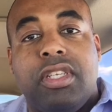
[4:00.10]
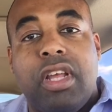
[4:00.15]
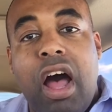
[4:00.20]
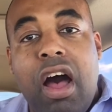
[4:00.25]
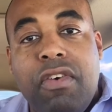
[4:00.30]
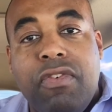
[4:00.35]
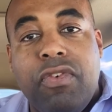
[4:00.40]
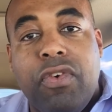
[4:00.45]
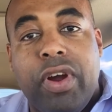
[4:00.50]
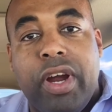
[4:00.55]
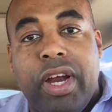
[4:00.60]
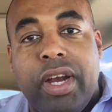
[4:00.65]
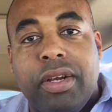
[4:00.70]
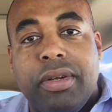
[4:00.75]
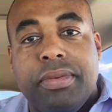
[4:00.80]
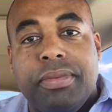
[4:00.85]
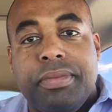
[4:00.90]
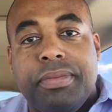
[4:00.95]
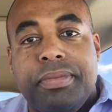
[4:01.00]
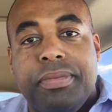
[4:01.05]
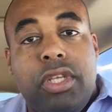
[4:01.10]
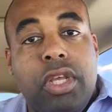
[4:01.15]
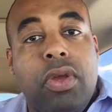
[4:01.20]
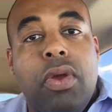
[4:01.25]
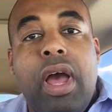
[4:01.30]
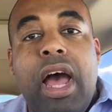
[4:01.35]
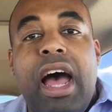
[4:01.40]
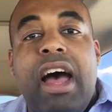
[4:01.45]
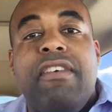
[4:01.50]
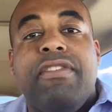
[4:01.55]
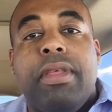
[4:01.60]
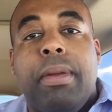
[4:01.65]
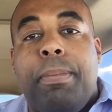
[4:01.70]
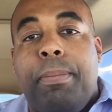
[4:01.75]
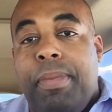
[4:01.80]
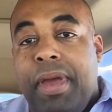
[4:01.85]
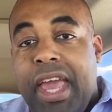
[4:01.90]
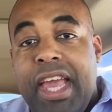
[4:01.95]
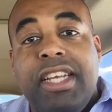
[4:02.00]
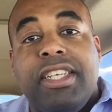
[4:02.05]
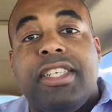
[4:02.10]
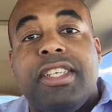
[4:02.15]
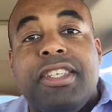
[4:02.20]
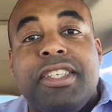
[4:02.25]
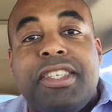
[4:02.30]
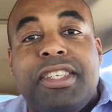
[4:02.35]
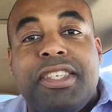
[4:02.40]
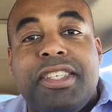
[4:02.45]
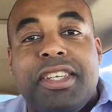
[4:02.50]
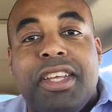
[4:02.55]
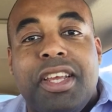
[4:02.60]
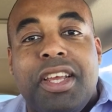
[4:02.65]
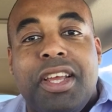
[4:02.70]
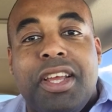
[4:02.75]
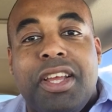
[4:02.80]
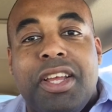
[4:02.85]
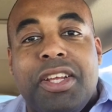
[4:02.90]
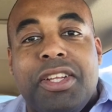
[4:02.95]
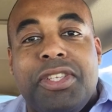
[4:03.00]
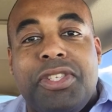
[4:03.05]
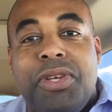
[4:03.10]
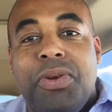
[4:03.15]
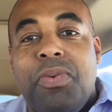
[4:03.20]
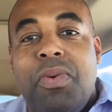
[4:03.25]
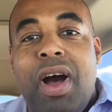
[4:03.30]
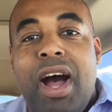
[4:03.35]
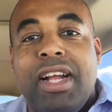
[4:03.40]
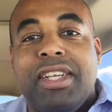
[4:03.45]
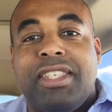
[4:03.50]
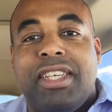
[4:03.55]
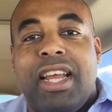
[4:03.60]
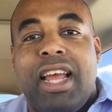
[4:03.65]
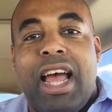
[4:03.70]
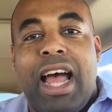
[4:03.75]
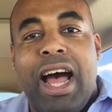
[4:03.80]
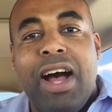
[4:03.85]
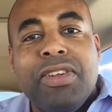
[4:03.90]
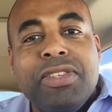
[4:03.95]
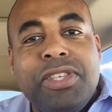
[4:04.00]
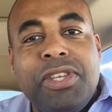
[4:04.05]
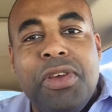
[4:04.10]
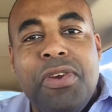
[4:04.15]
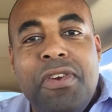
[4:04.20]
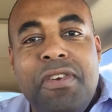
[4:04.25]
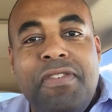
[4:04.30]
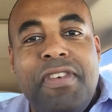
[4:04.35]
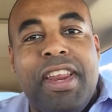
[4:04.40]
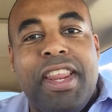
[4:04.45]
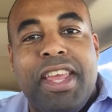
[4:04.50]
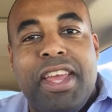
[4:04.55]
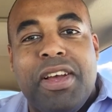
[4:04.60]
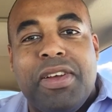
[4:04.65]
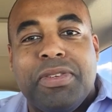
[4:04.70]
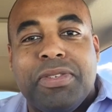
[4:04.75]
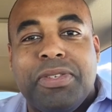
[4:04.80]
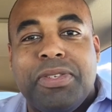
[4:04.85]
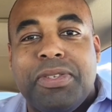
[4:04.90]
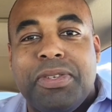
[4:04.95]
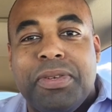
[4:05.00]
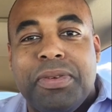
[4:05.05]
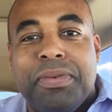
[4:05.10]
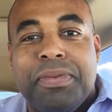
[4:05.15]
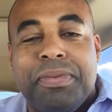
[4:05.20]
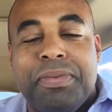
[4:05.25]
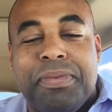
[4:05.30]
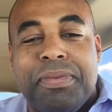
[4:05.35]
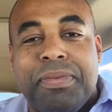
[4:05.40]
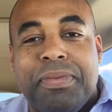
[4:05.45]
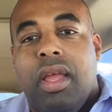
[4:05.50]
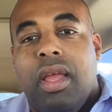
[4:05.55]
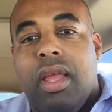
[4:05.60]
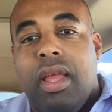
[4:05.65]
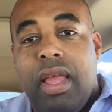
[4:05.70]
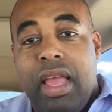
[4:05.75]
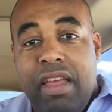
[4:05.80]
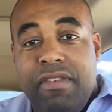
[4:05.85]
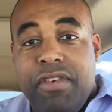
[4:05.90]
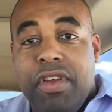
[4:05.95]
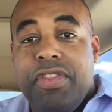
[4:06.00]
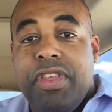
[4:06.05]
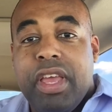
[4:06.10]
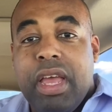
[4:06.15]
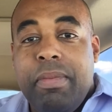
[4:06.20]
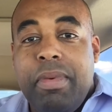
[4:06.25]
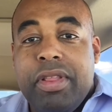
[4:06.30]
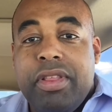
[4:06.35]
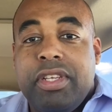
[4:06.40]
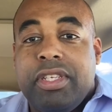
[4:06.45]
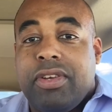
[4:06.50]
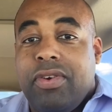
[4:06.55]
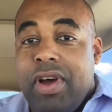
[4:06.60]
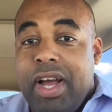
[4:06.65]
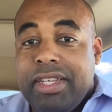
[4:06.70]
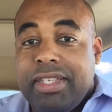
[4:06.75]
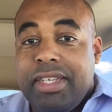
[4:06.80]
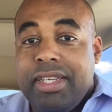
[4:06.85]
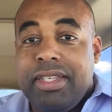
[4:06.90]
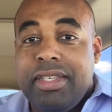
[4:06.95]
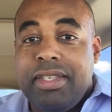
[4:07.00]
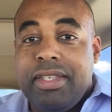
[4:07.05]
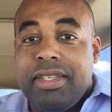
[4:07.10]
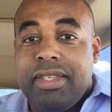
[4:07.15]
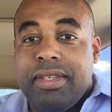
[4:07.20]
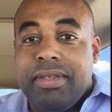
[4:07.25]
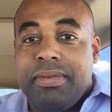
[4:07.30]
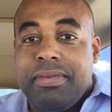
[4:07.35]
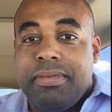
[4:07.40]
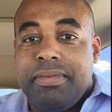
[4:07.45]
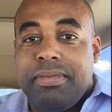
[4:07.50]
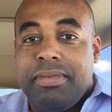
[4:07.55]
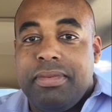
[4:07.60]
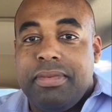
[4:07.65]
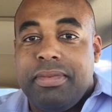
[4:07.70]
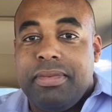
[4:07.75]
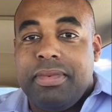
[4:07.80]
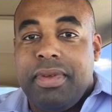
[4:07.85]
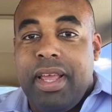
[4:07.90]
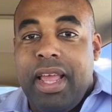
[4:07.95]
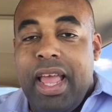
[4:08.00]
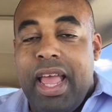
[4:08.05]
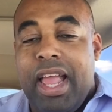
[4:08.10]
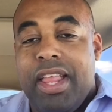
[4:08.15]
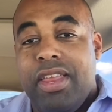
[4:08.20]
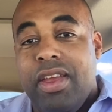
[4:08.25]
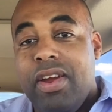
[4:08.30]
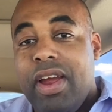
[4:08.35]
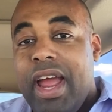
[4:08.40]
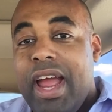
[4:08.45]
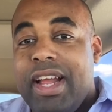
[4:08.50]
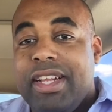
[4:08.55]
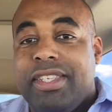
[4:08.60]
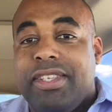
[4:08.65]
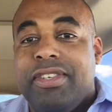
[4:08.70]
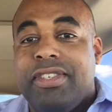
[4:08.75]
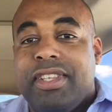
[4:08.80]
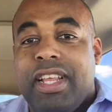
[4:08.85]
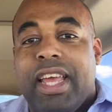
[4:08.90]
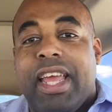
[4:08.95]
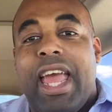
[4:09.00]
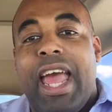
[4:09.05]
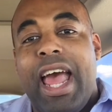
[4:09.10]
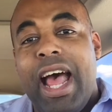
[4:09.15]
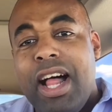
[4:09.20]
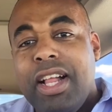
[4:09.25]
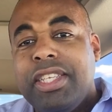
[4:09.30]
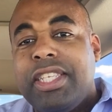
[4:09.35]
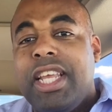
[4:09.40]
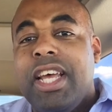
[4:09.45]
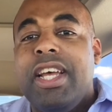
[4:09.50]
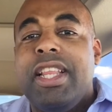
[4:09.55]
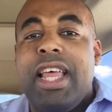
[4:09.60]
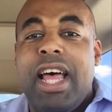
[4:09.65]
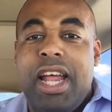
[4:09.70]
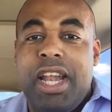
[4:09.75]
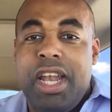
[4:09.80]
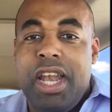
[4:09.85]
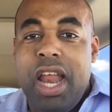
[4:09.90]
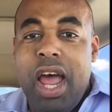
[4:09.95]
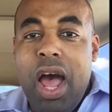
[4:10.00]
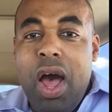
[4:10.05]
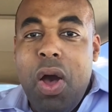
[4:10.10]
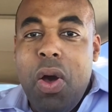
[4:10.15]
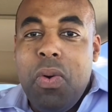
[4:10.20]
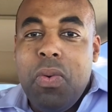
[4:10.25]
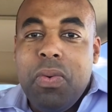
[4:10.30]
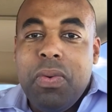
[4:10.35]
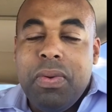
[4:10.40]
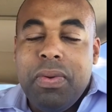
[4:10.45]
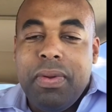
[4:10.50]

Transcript: software? Do you have the patience to watch how-to videos. If you're thinking about those questions and your answer is like hell to the no,